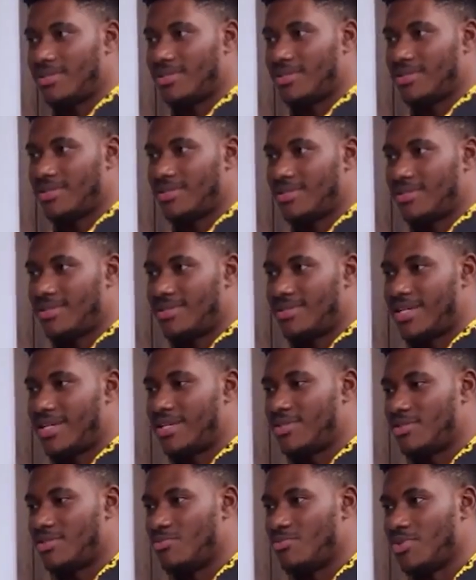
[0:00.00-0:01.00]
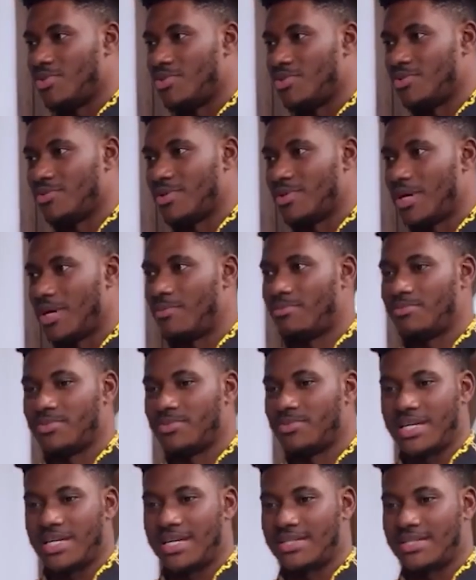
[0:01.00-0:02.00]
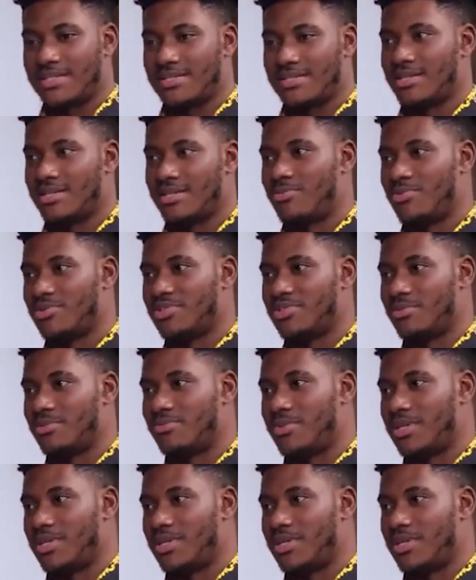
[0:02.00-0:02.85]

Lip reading: but she arrogantly told me to get my hand off her.